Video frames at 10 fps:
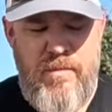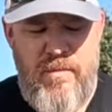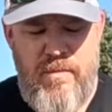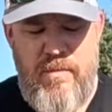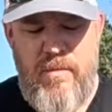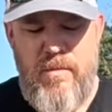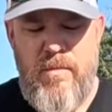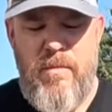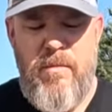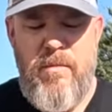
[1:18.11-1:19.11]

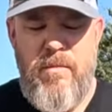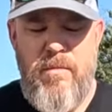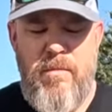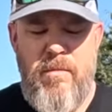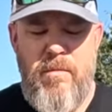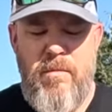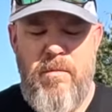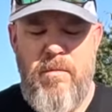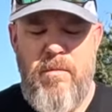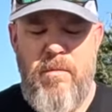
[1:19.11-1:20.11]

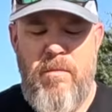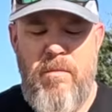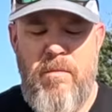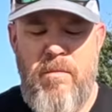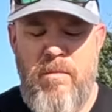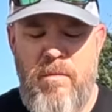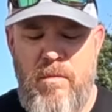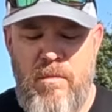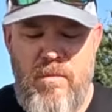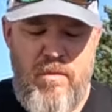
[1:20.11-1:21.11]

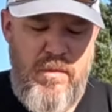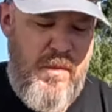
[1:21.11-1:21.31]
(silence)